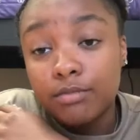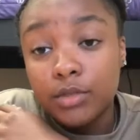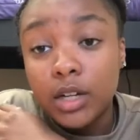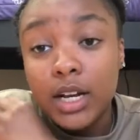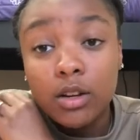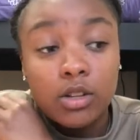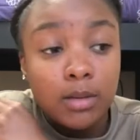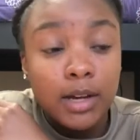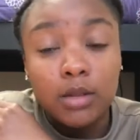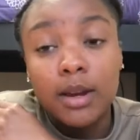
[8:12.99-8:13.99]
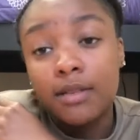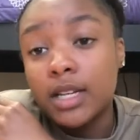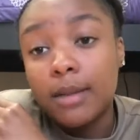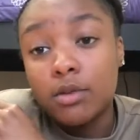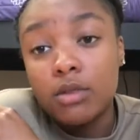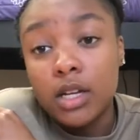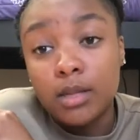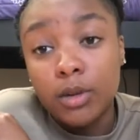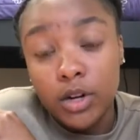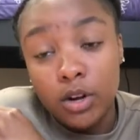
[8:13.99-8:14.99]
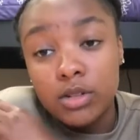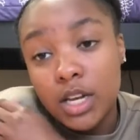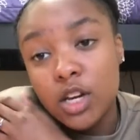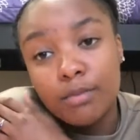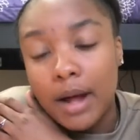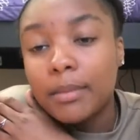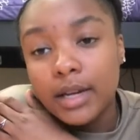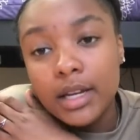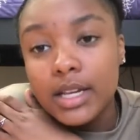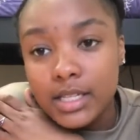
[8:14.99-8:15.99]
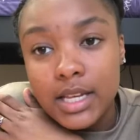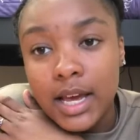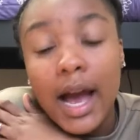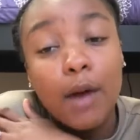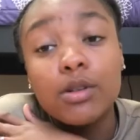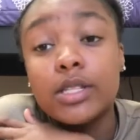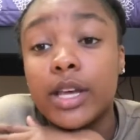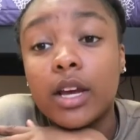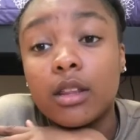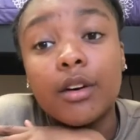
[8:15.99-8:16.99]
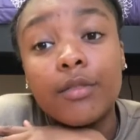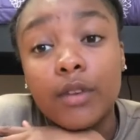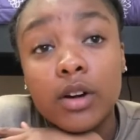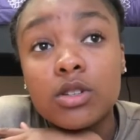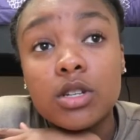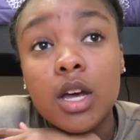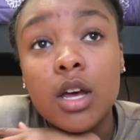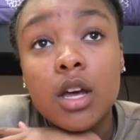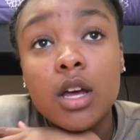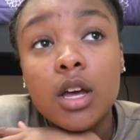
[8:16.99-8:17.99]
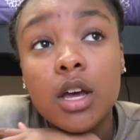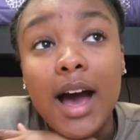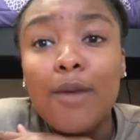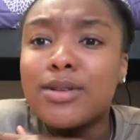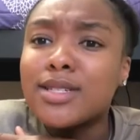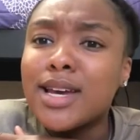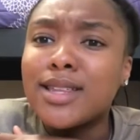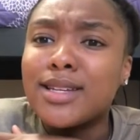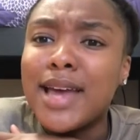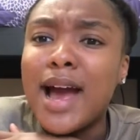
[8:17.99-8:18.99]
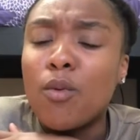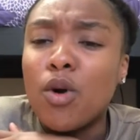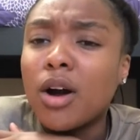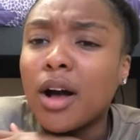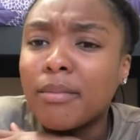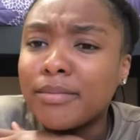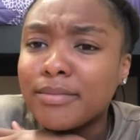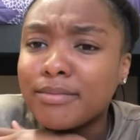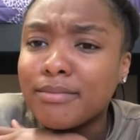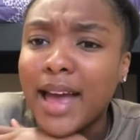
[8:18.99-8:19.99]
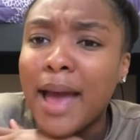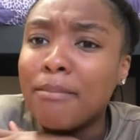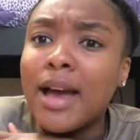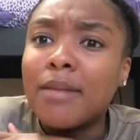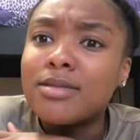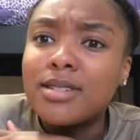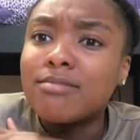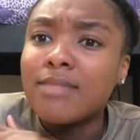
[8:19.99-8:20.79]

You're gonna have to go to the bathroom every time you need to blow your nose, and you're probably gonna get sick. I was sick the day I woke up at MEPS.